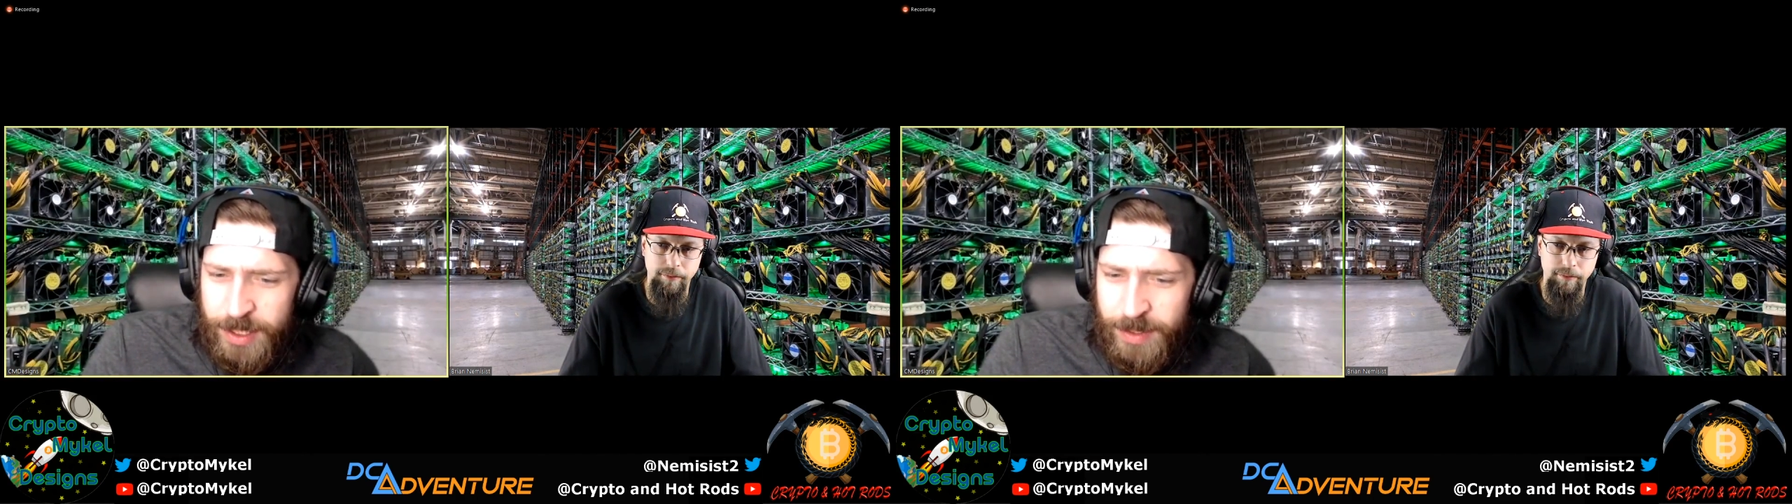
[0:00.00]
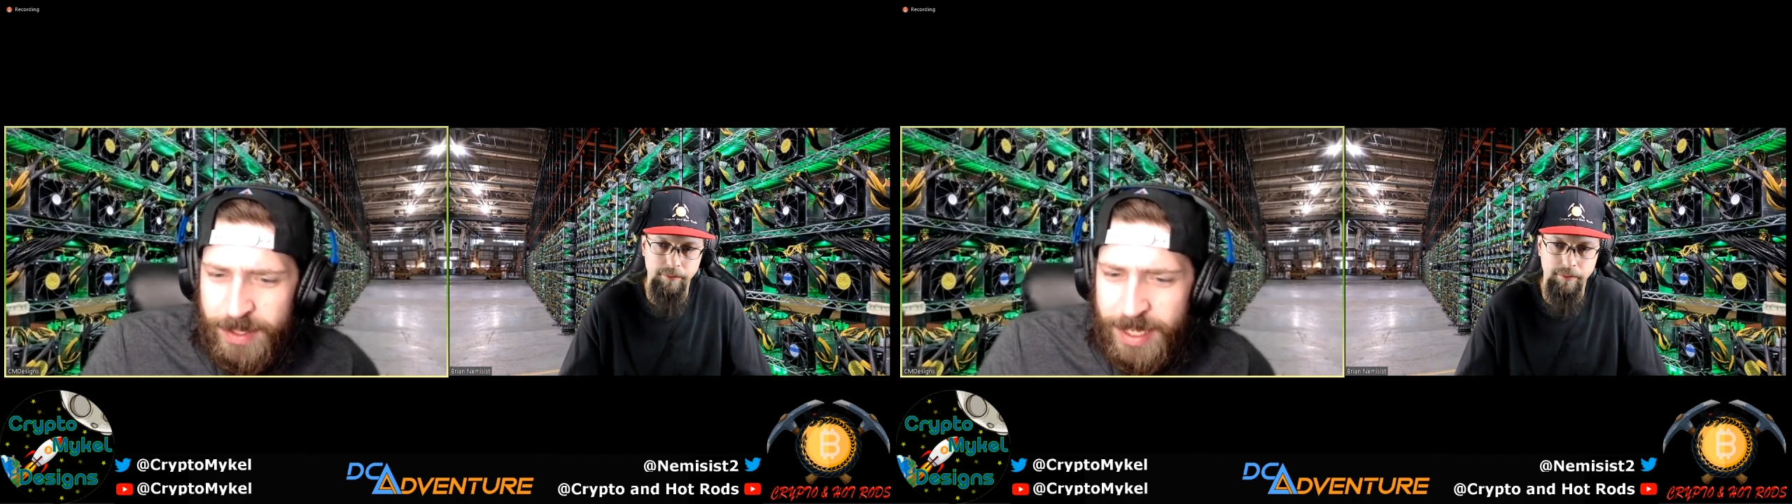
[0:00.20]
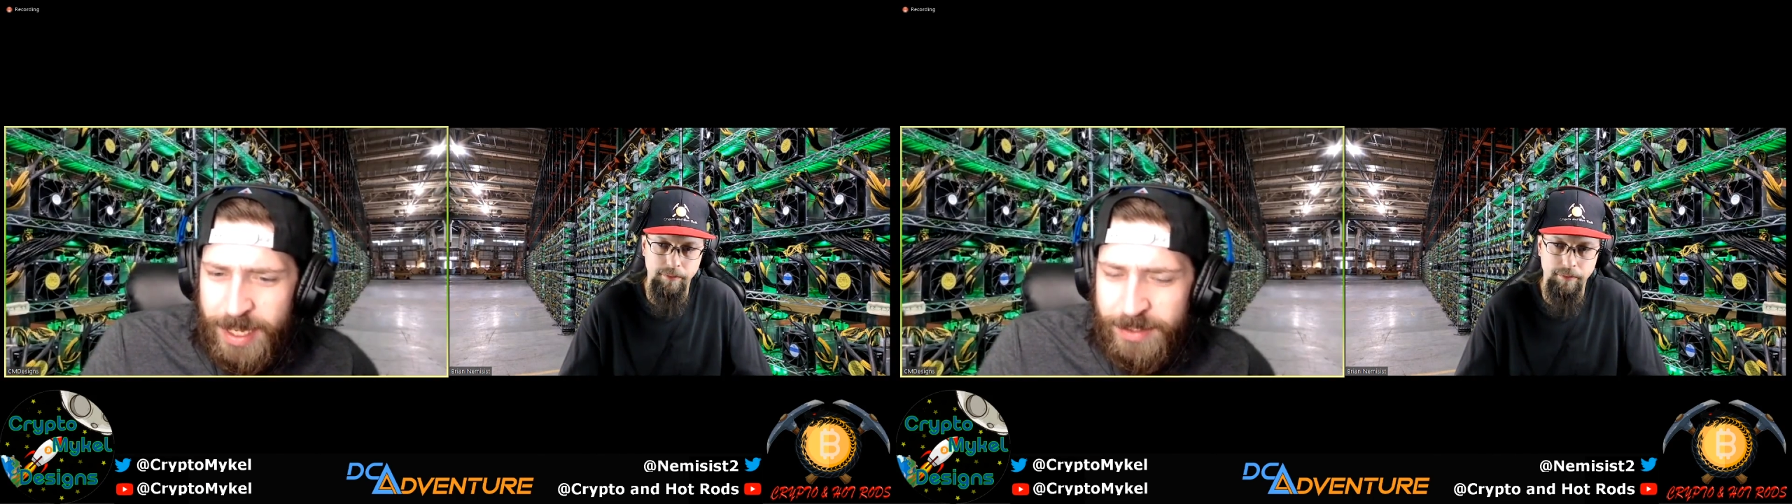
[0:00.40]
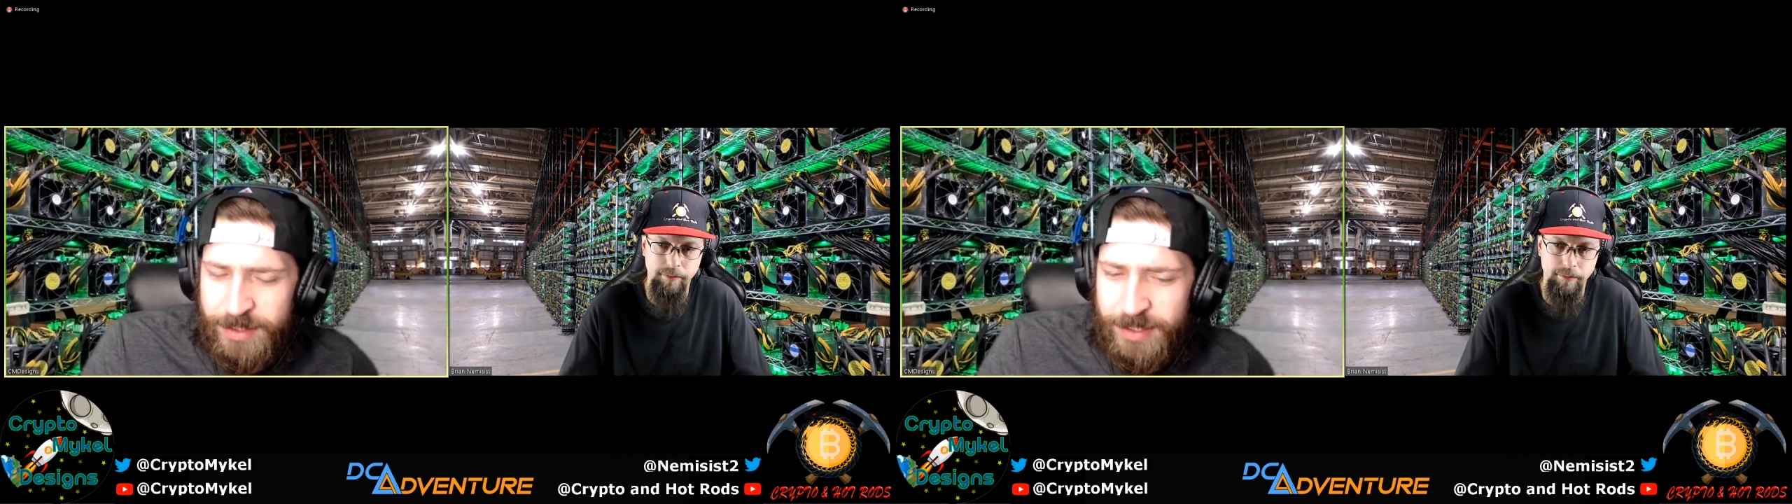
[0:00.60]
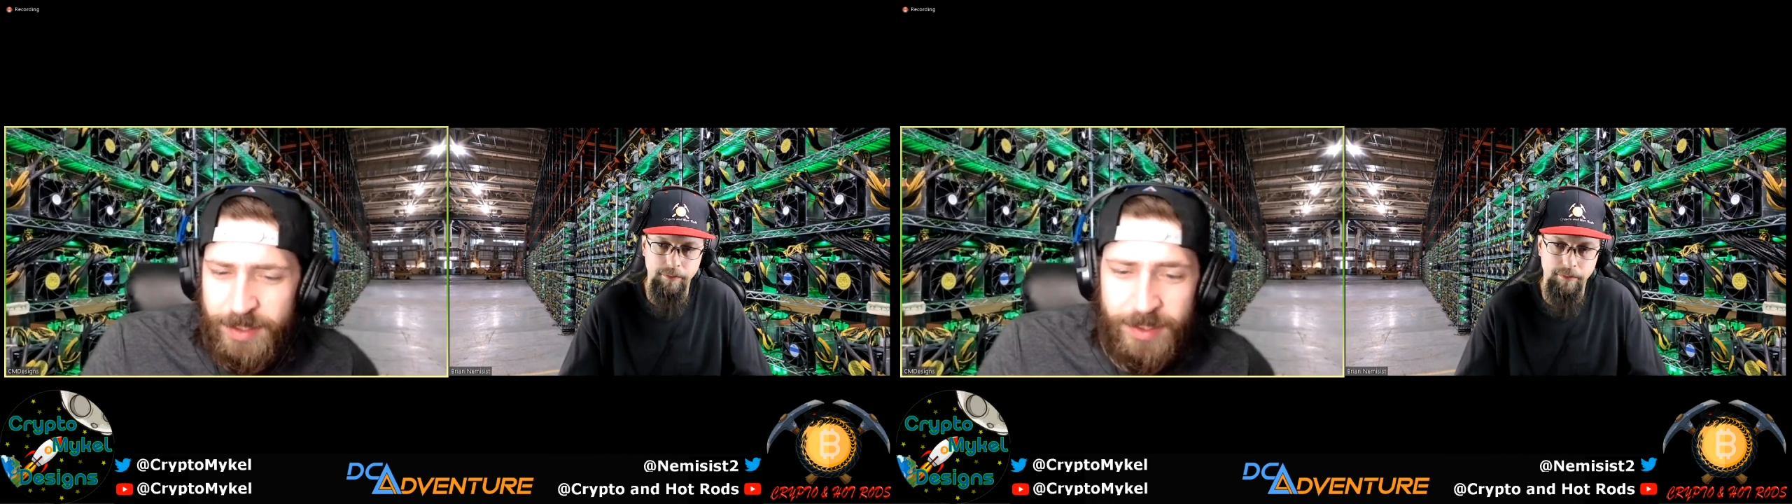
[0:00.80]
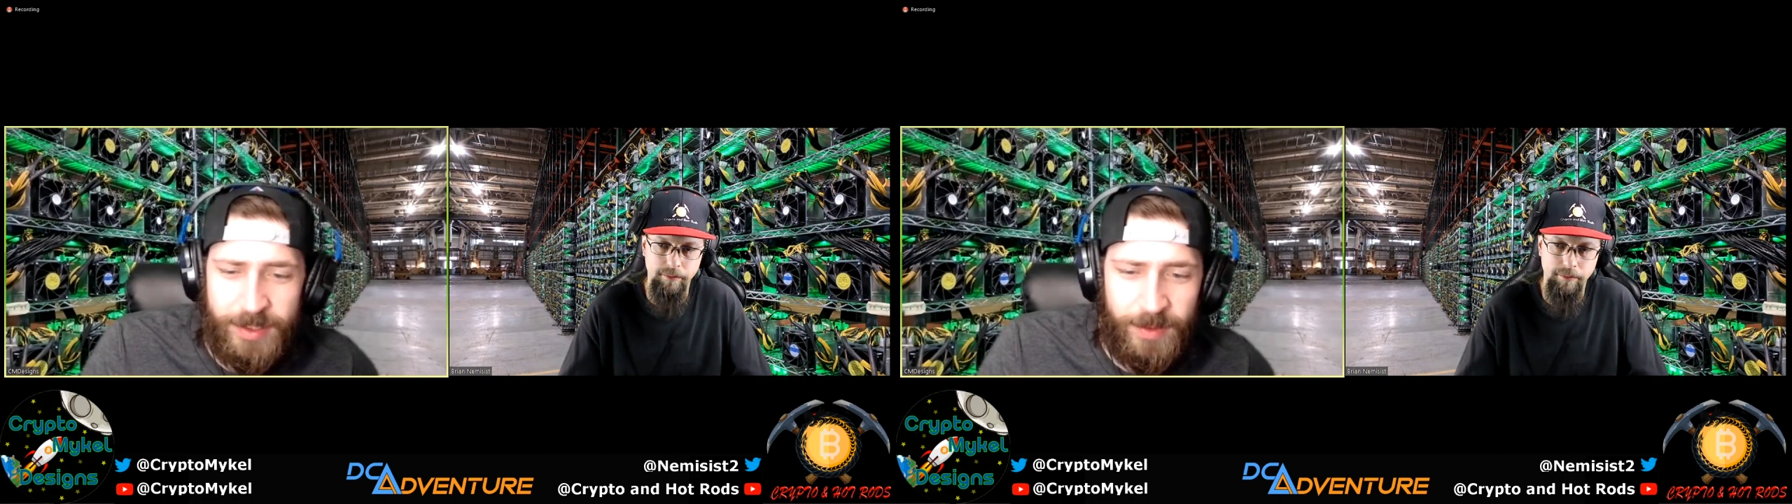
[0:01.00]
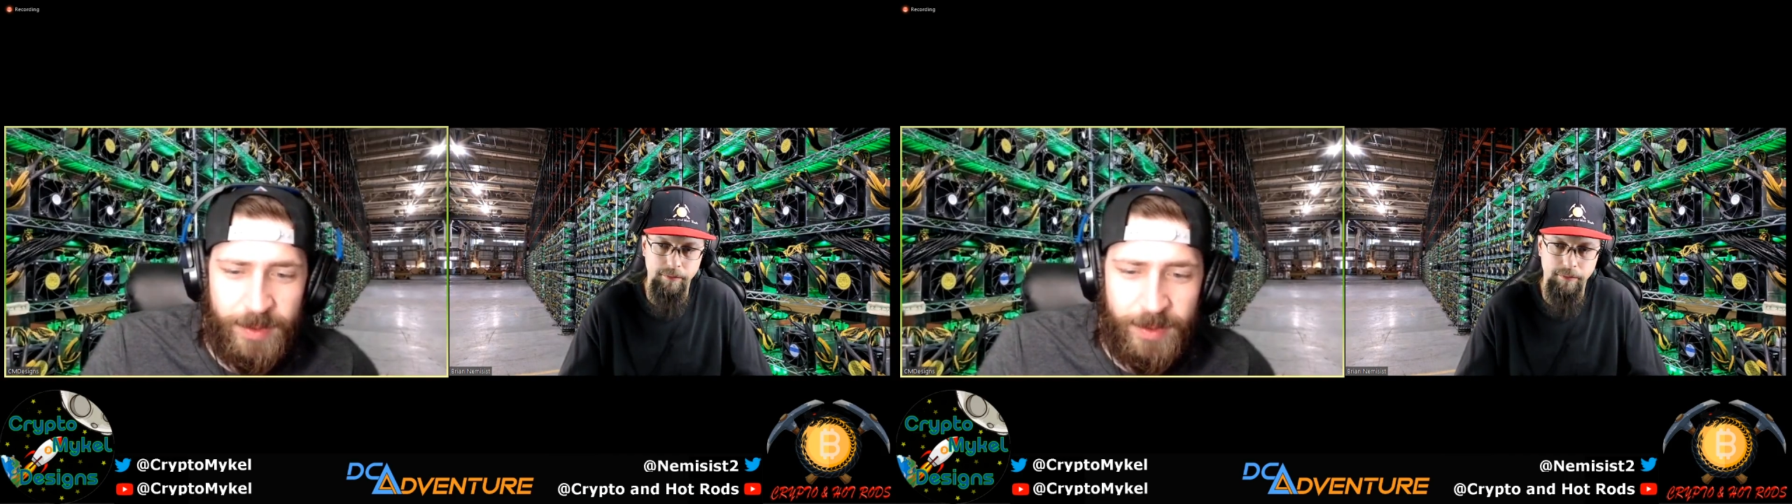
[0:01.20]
3000 series or